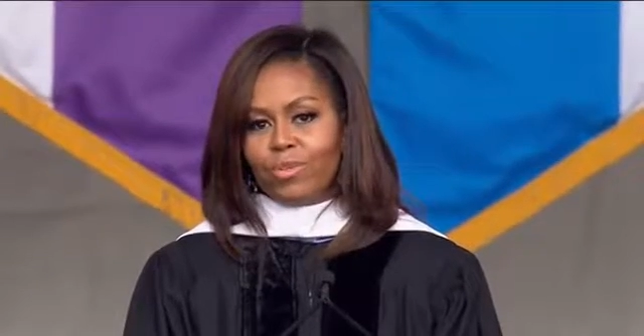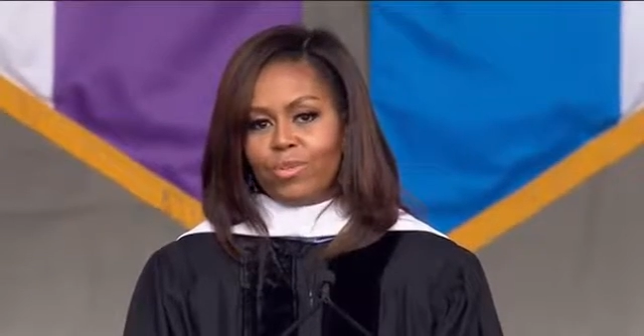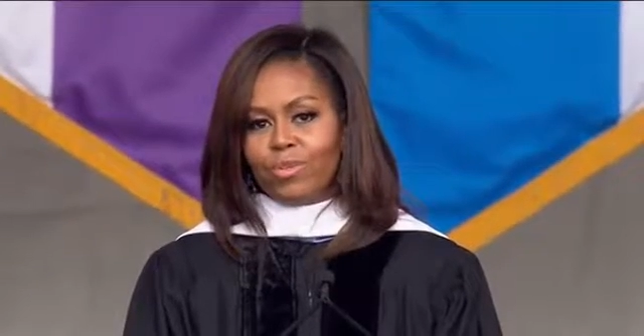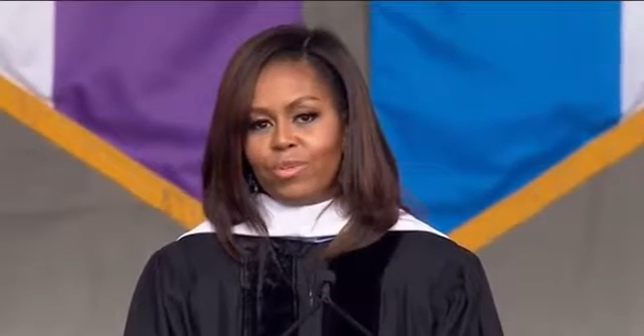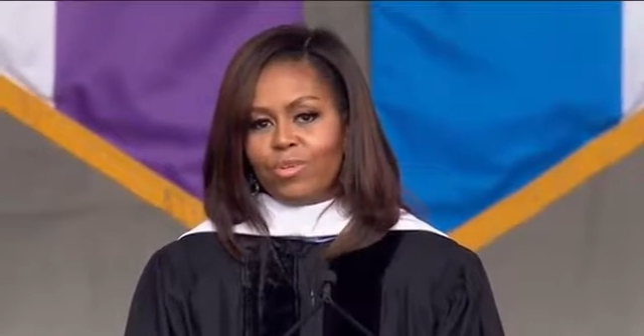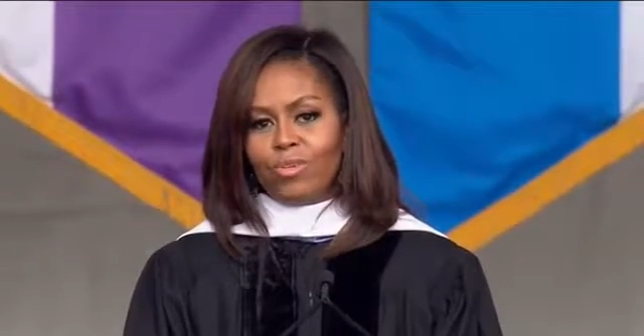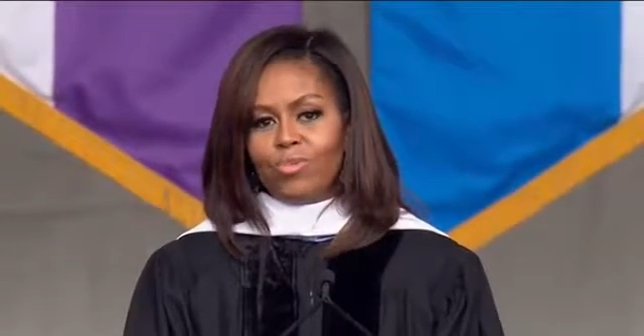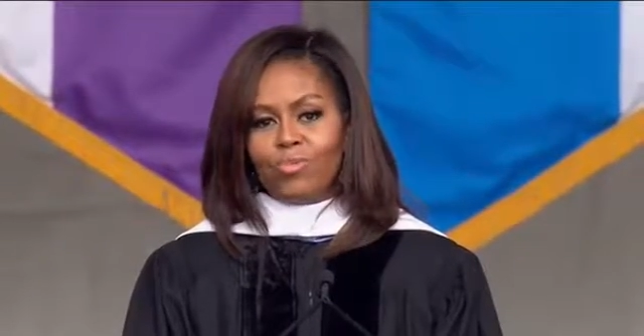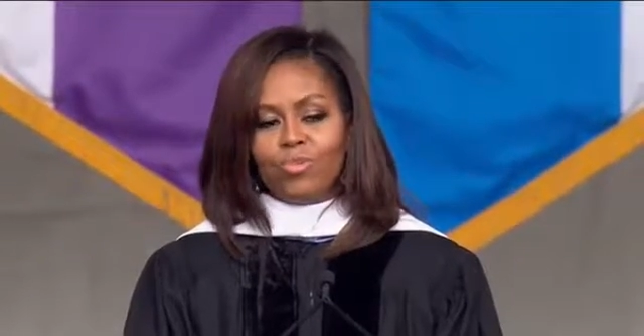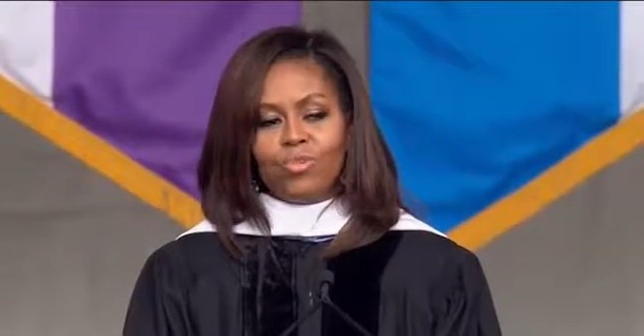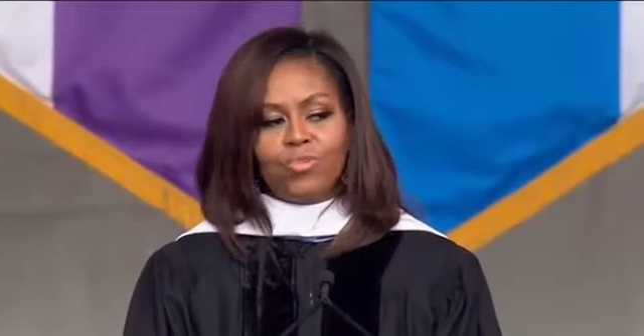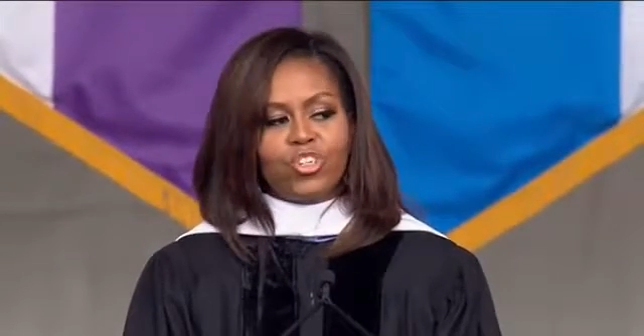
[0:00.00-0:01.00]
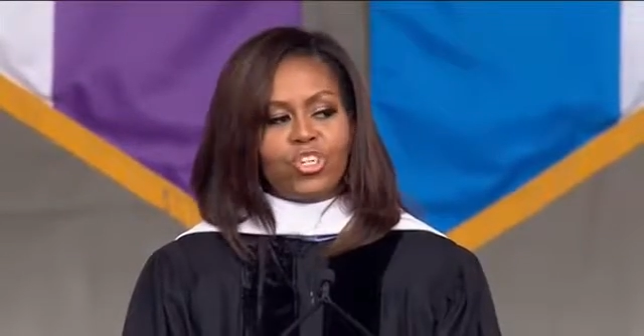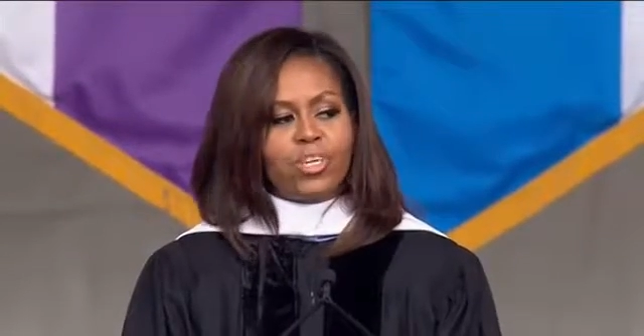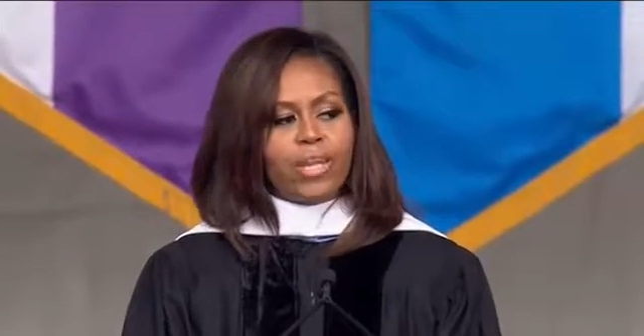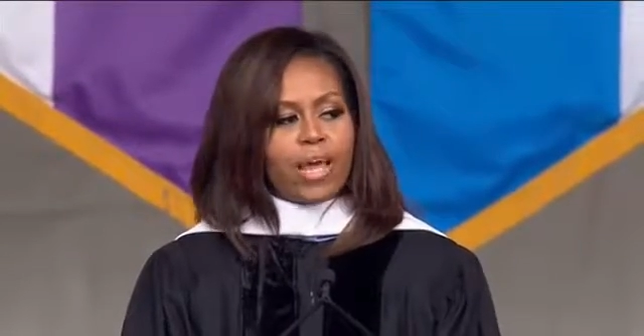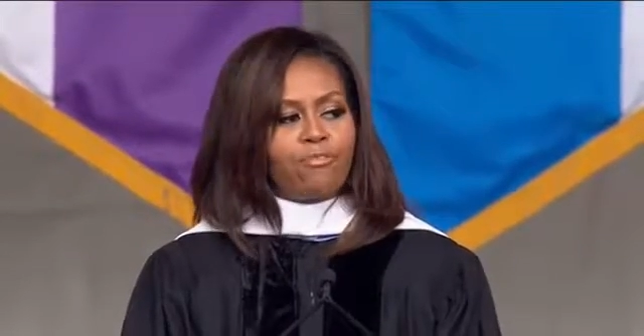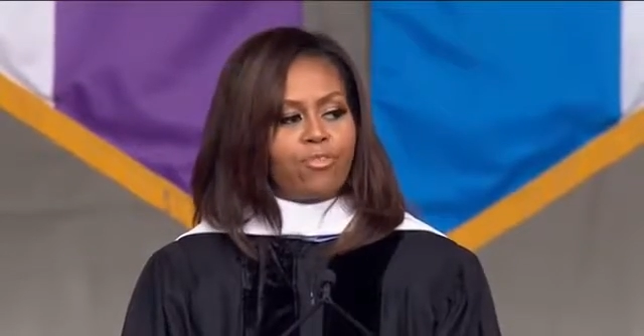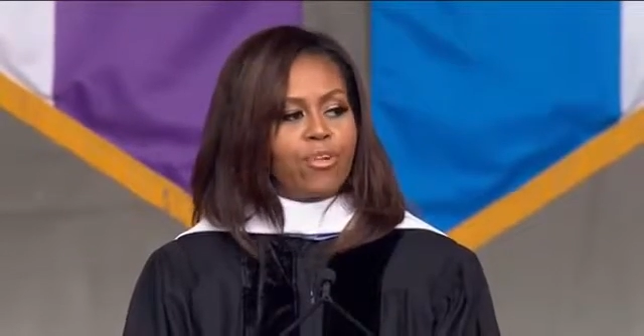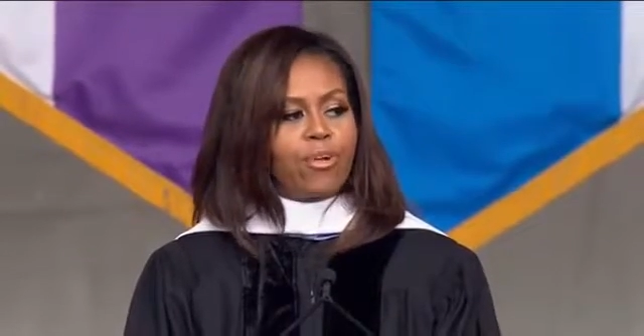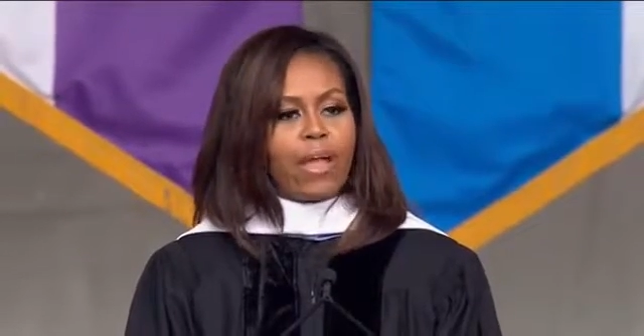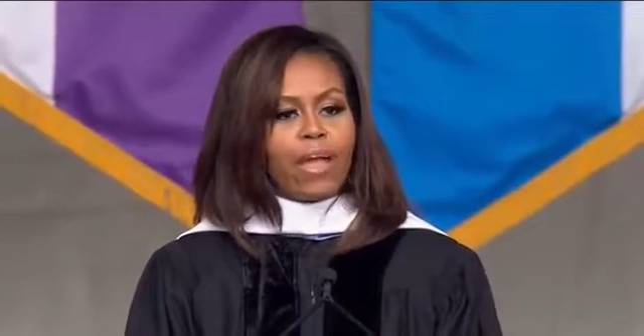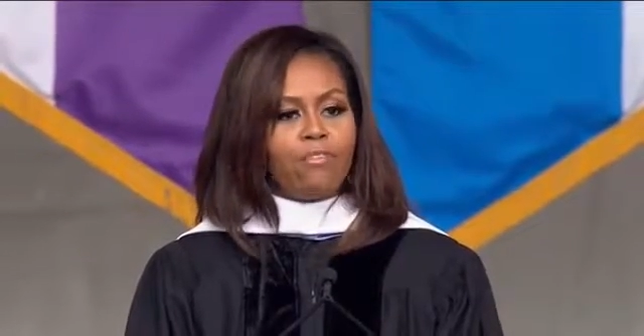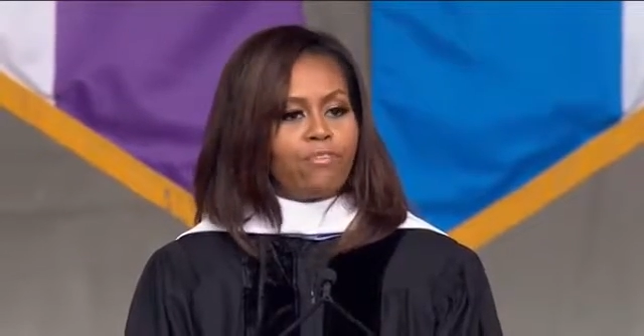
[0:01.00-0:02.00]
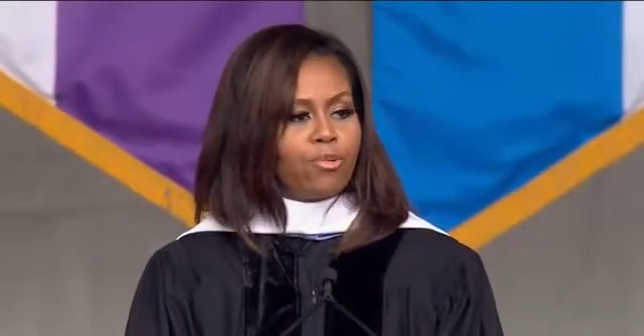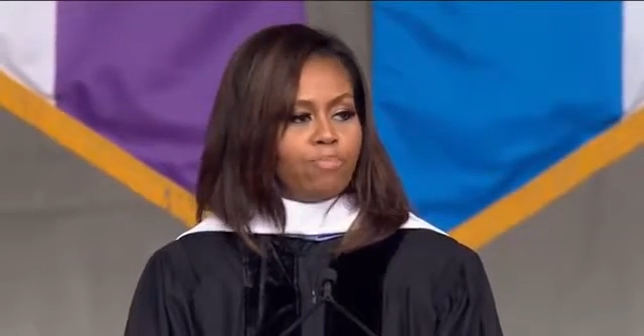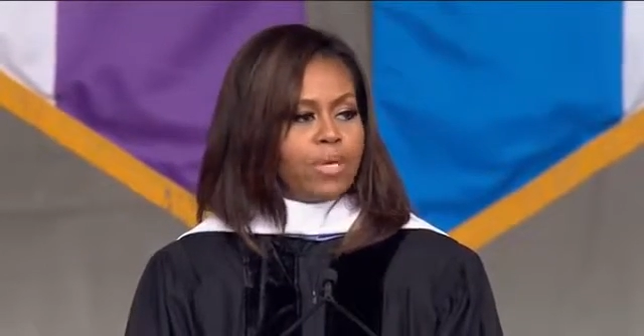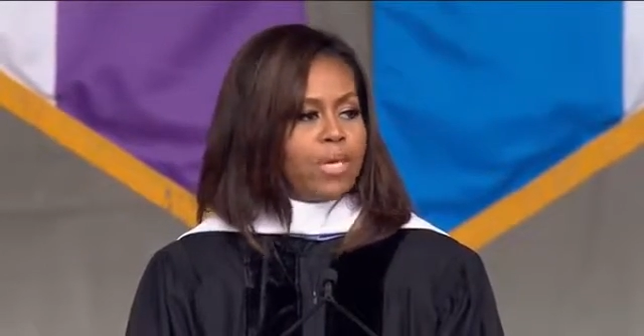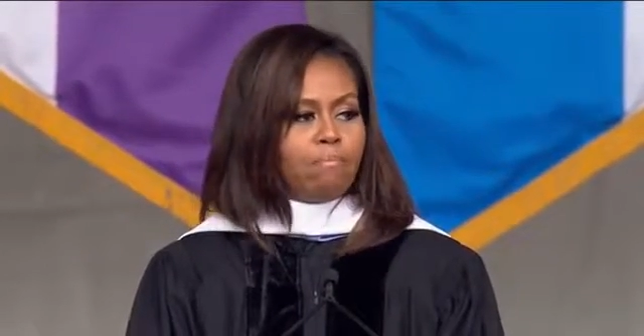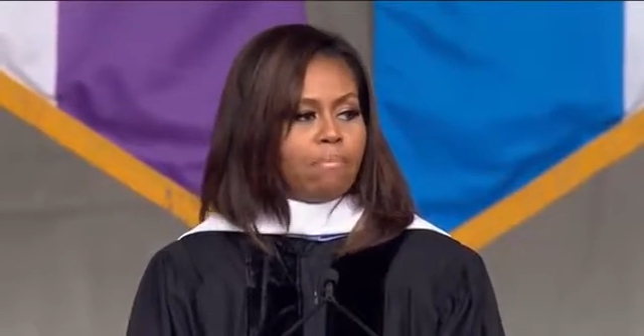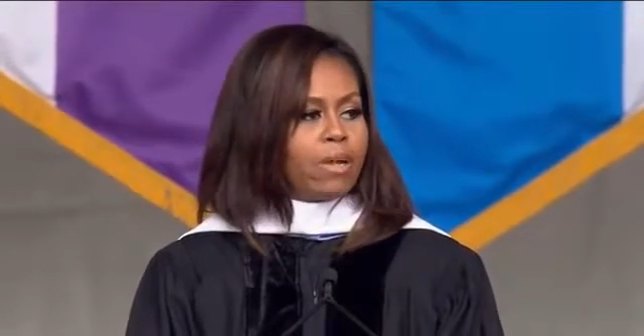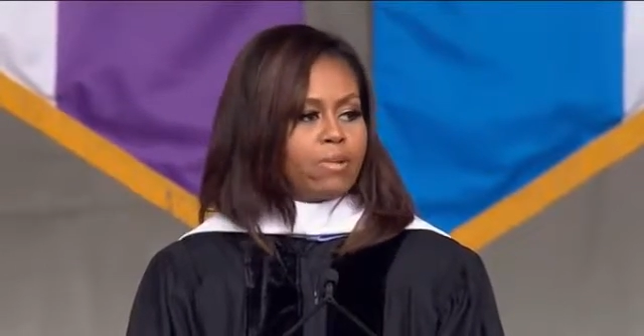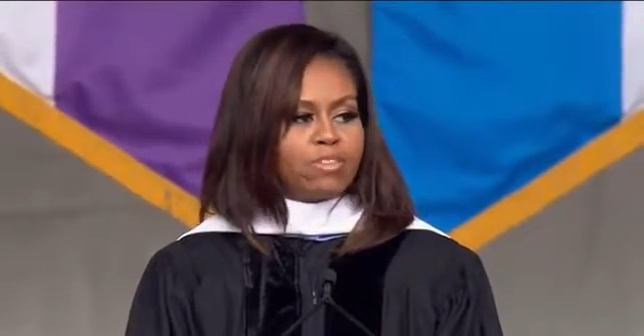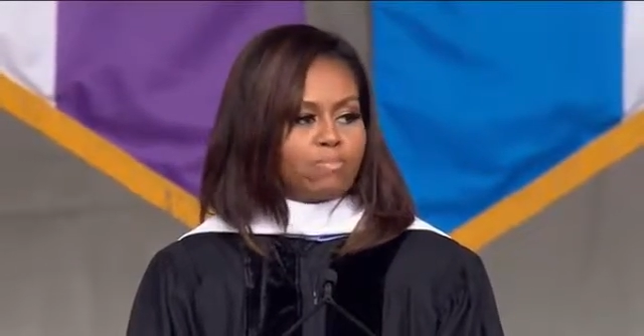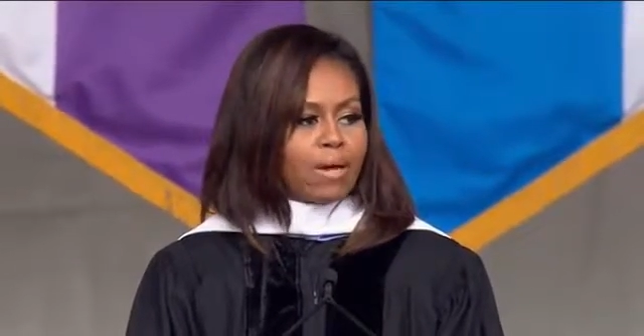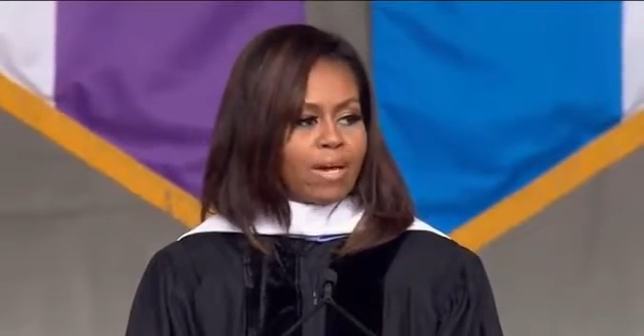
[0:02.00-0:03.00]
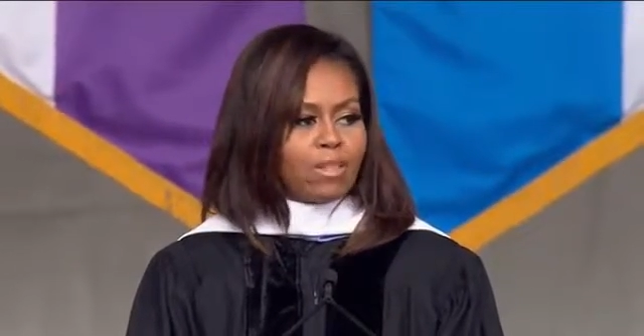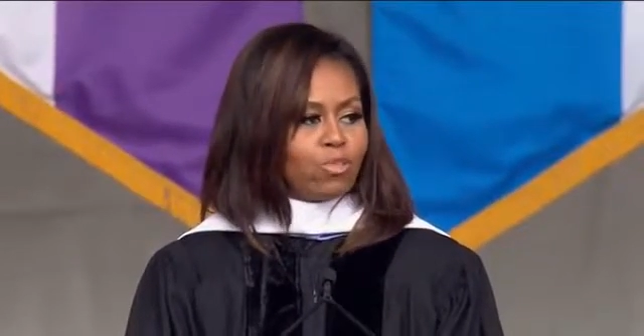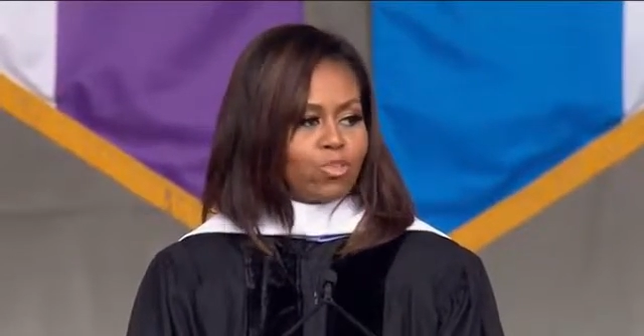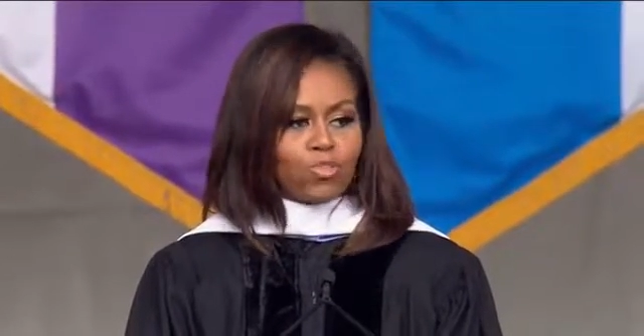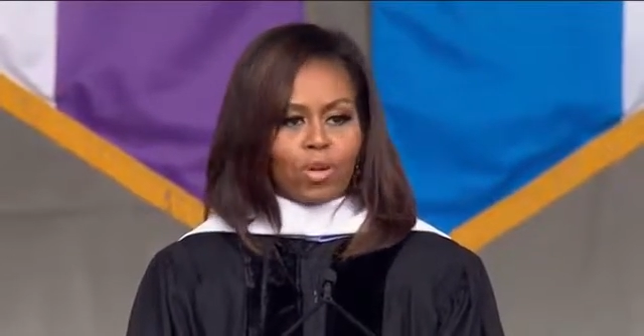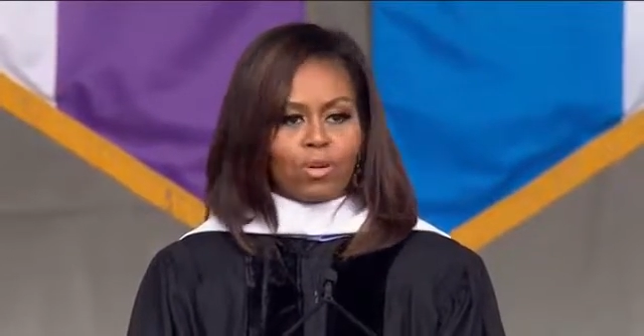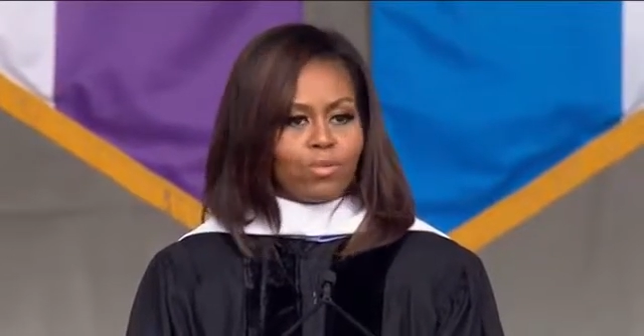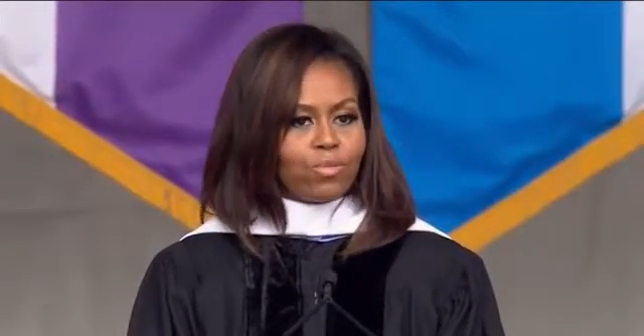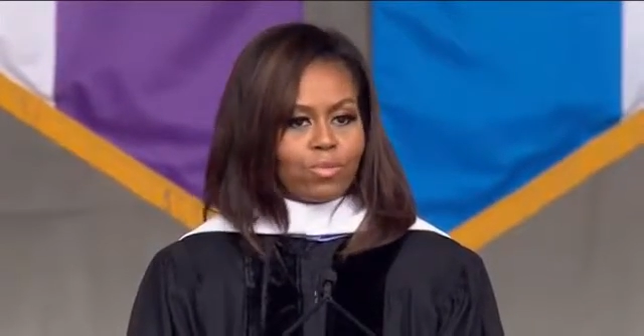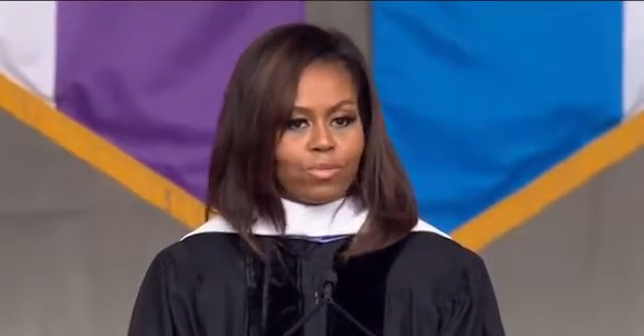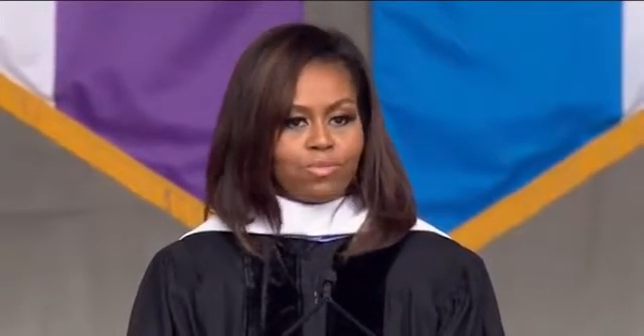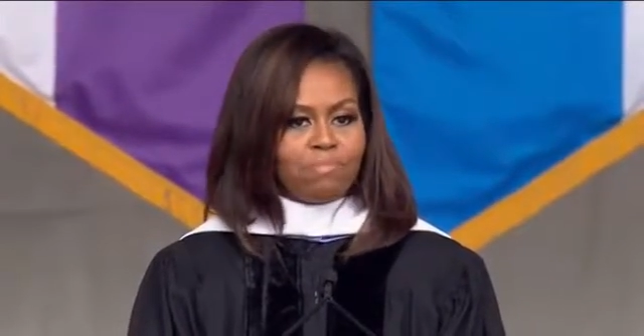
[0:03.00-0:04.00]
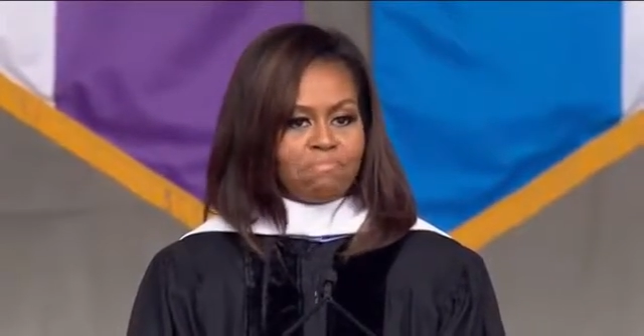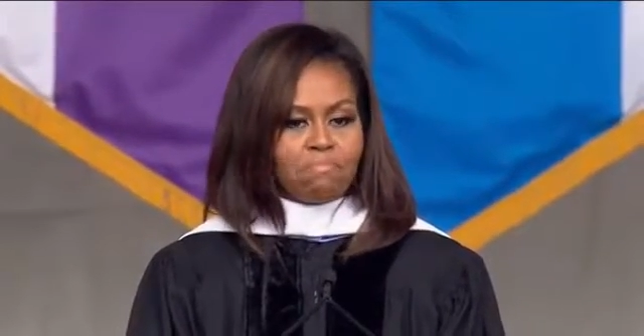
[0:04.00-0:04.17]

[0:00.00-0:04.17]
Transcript: you should never, ever be embarrassed by those struggles.